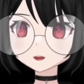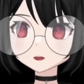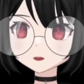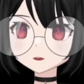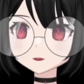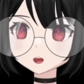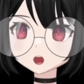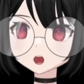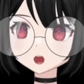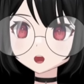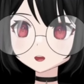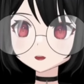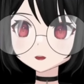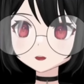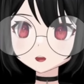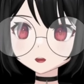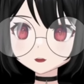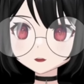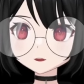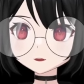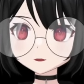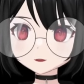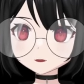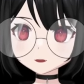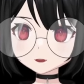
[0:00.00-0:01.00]
Gawr Gura
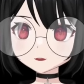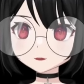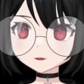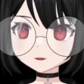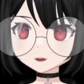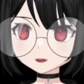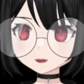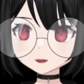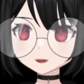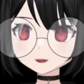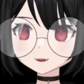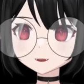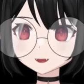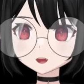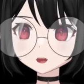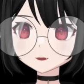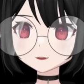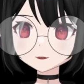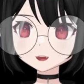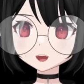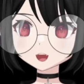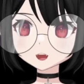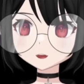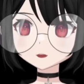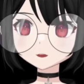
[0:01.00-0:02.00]
stream that was
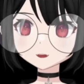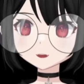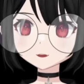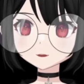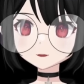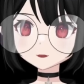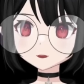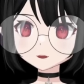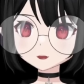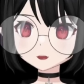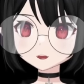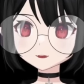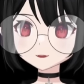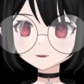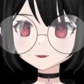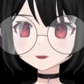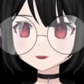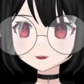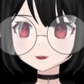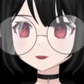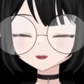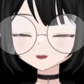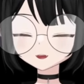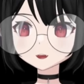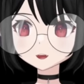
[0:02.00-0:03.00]
happening during the
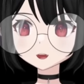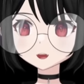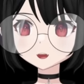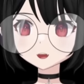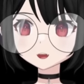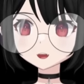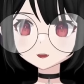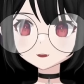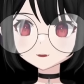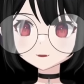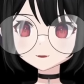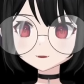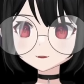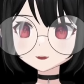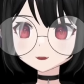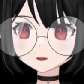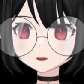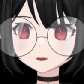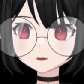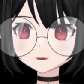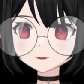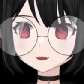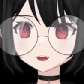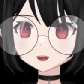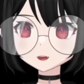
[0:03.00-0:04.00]
uh, Niji
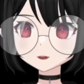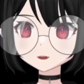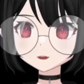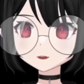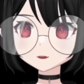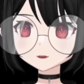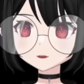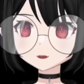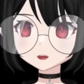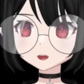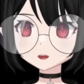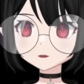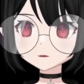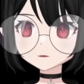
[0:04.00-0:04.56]
Sanji stream